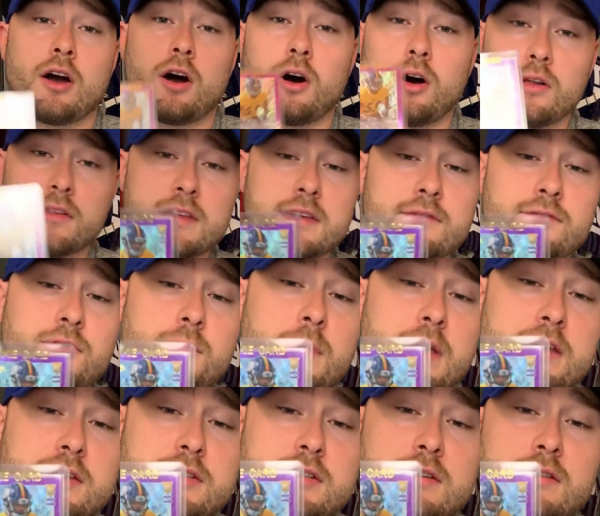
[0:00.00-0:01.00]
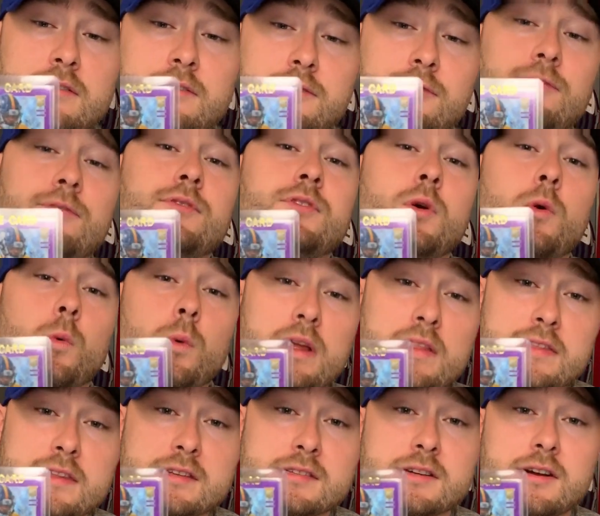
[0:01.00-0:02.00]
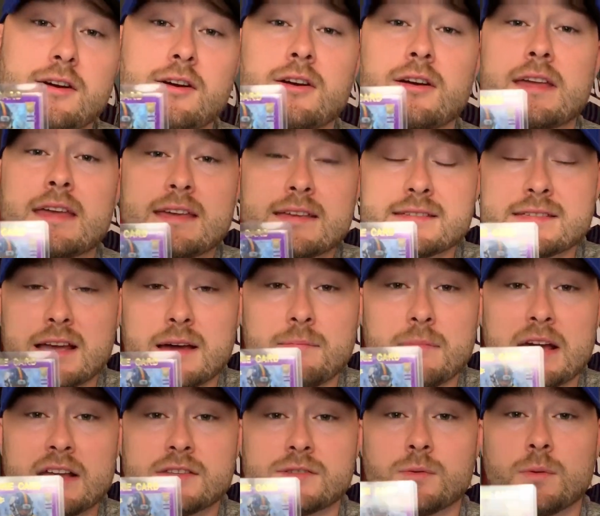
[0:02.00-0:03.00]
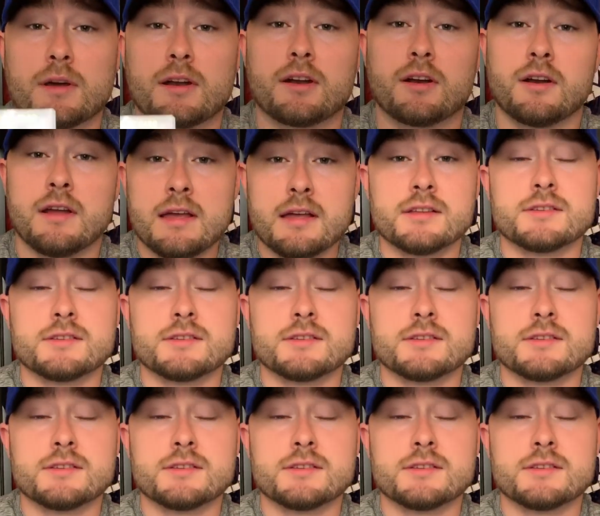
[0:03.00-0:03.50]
All the information to win this card is on my Twitter.